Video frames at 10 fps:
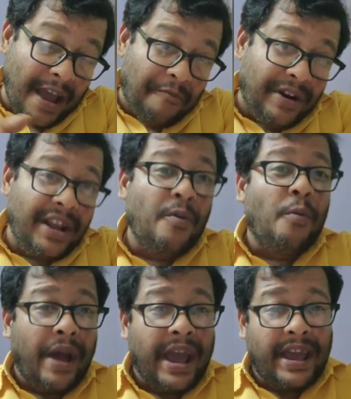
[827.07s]
every
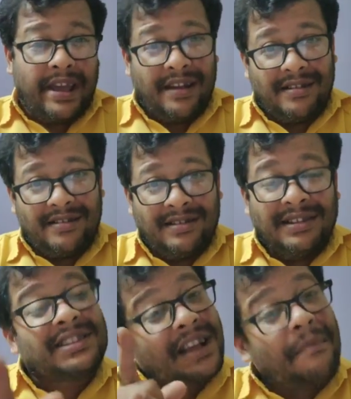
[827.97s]
way
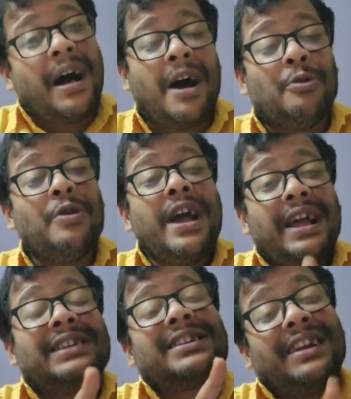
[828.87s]
somehow
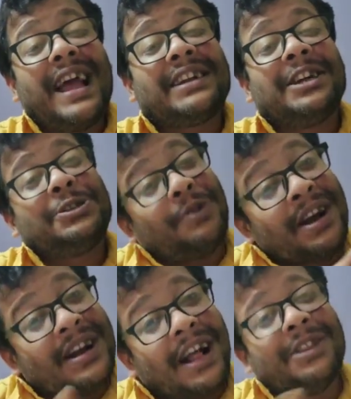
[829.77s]
is connected to
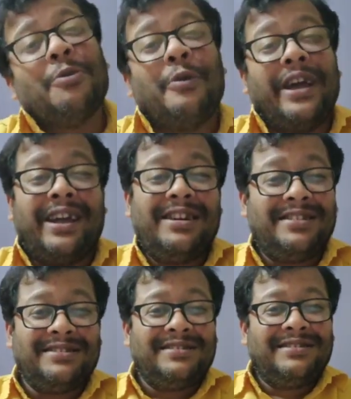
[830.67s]
another way.
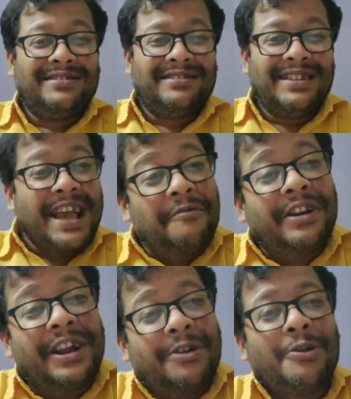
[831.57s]

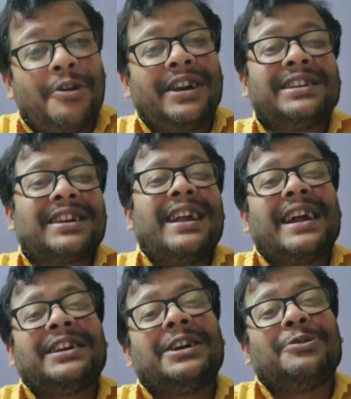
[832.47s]
Every road is
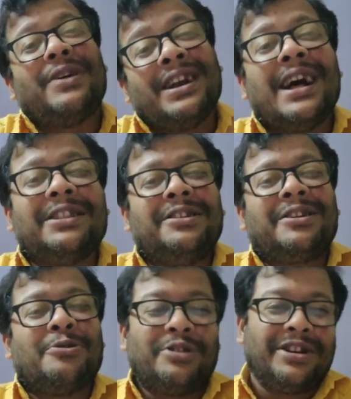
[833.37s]
connected to
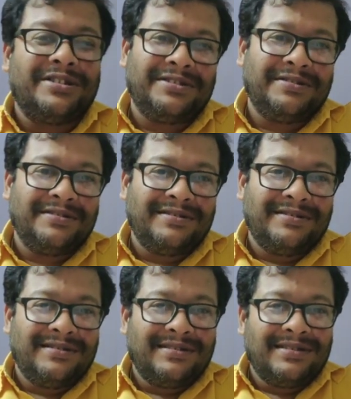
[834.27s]
another road.
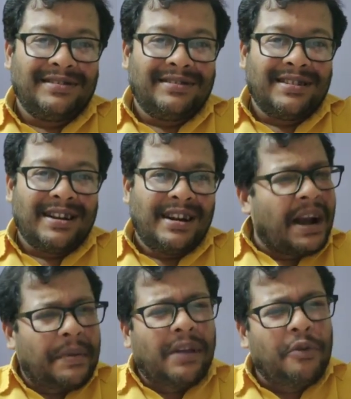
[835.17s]

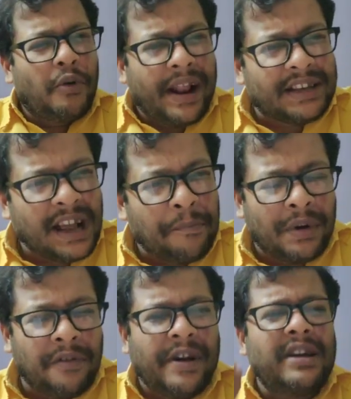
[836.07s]
Let me give you an
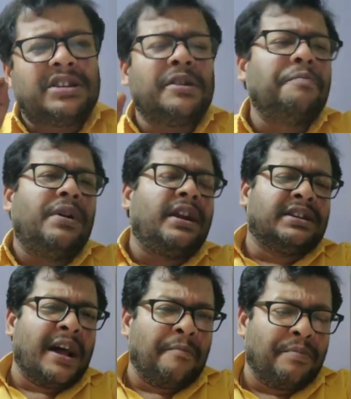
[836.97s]
example, a very simple
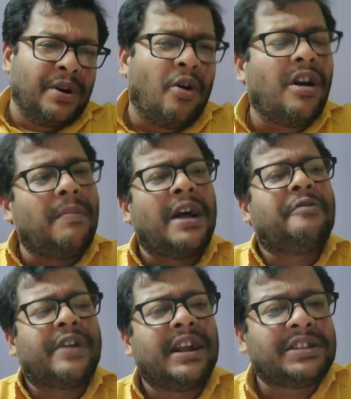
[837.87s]
example. All
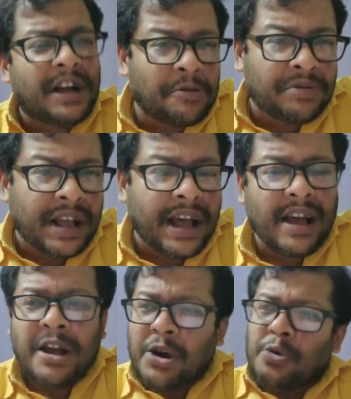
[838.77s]
my friends out
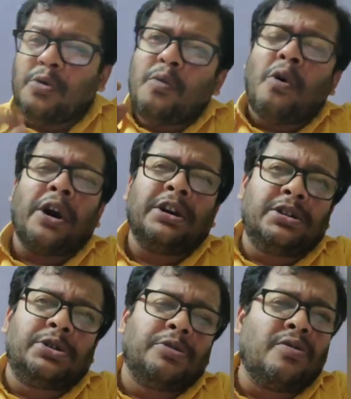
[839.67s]
there who
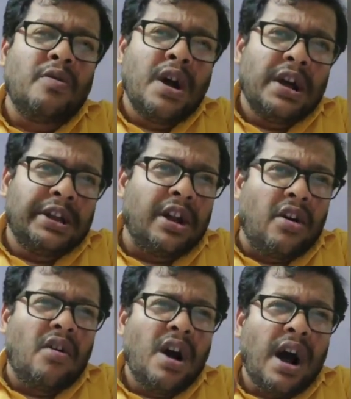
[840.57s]
want to,
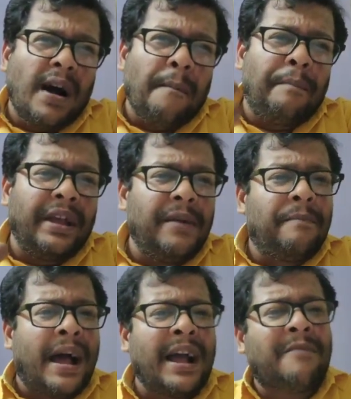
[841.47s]
be
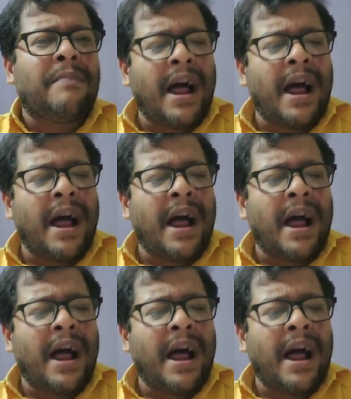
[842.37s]
bank